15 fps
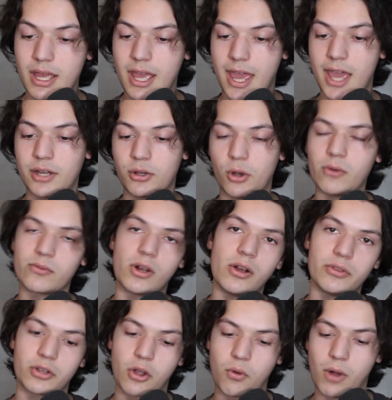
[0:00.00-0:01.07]
and overall
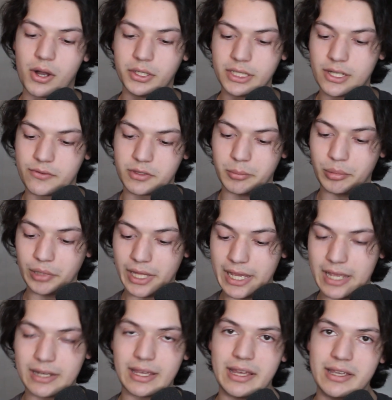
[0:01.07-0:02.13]
the quality of the
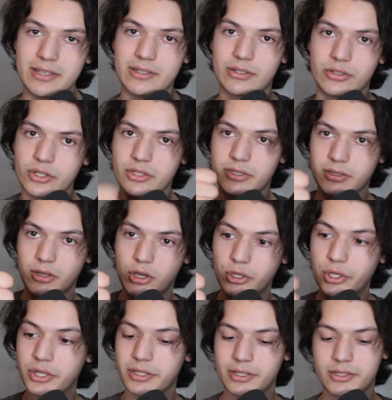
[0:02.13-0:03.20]
blade is just
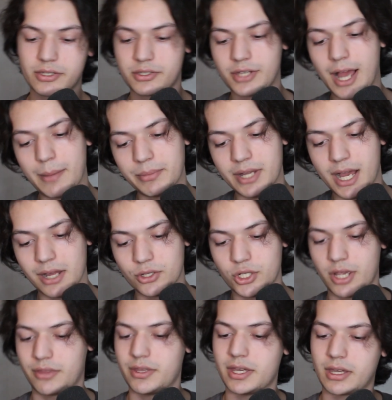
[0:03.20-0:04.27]
good. It's just top notch, I
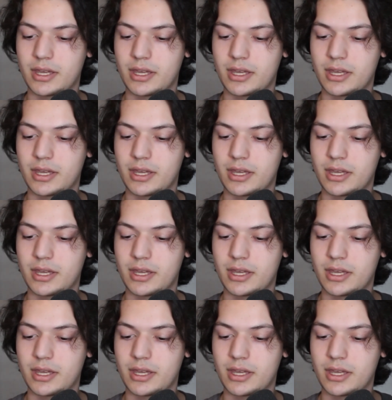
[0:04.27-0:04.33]
think.